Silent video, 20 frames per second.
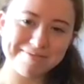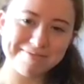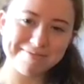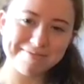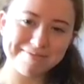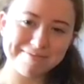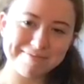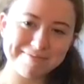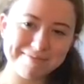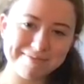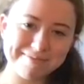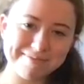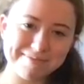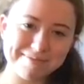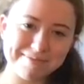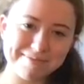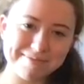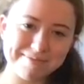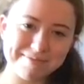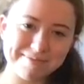
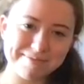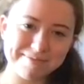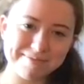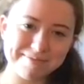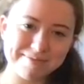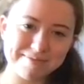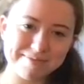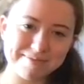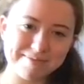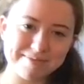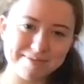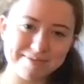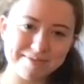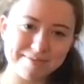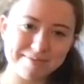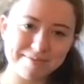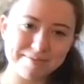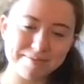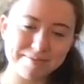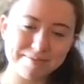
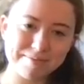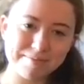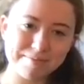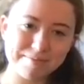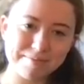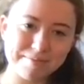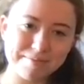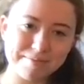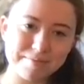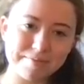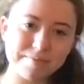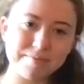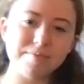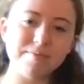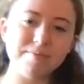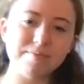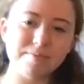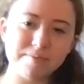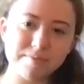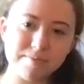
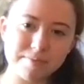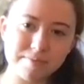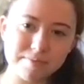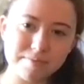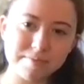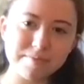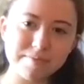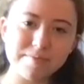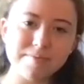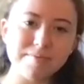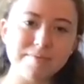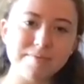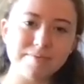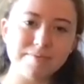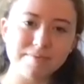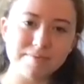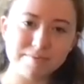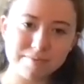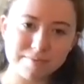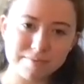
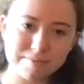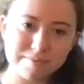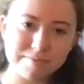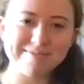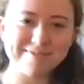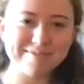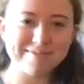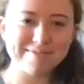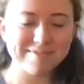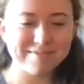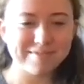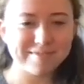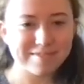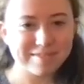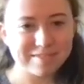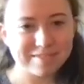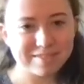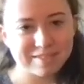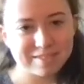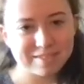
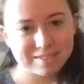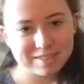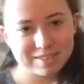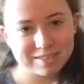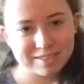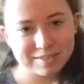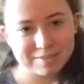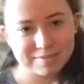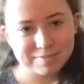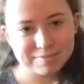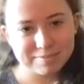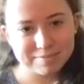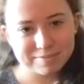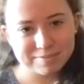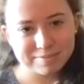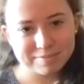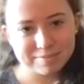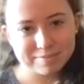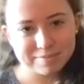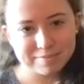
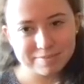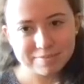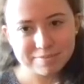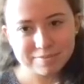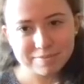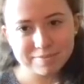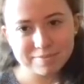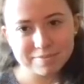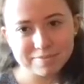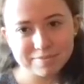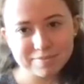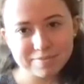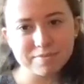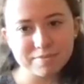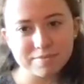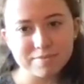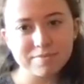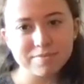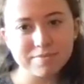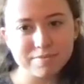
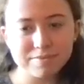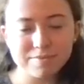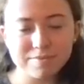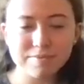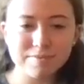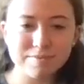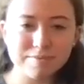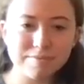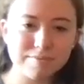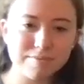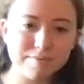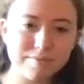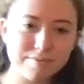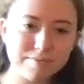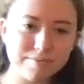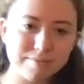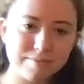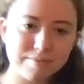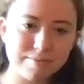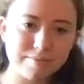[no speech]